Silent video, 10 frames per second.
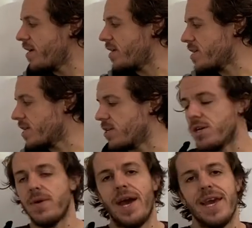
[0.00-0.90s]
and you're gonna
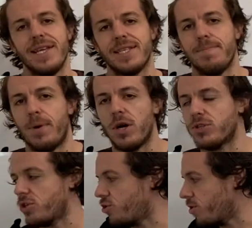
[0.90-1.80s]
do eight
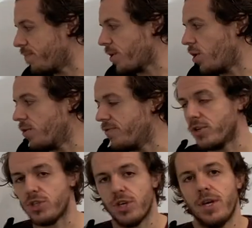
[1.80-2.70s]
box jump
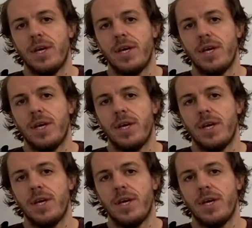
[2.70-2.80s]
overs.